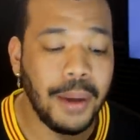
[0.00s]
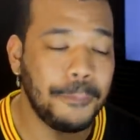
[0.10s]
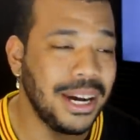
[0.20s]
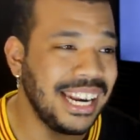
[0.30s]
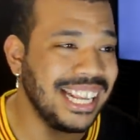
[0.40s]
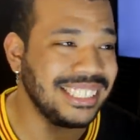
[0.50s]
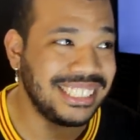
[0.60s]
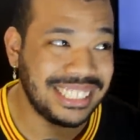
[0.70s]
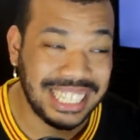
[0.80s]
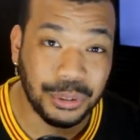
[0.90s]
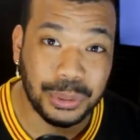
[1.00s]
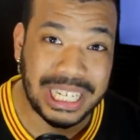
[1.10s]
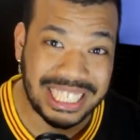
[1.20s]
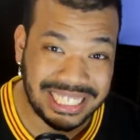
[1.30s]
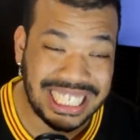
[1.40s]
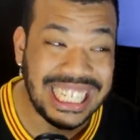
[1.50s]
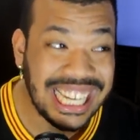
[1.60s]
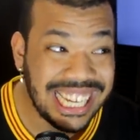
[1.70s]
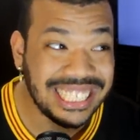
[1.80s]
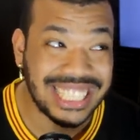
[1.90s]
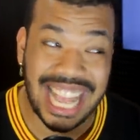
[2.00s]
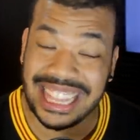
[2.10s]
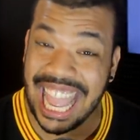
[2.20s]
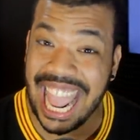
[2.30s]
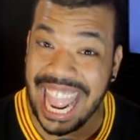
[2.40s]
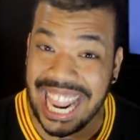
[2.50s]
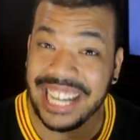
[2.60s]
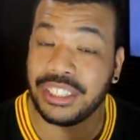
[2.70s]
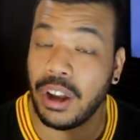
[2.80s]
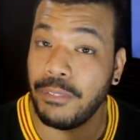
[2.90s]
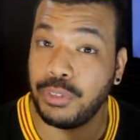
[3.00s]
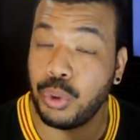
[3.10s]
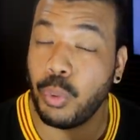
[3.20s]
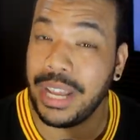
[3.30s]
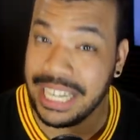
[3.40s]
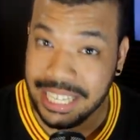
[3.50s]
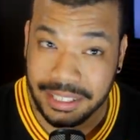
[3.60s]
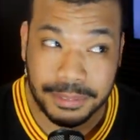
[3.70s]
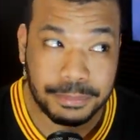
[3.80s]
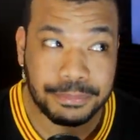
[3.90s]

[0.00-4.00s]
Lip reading: but as skilled as he is at the age of 20,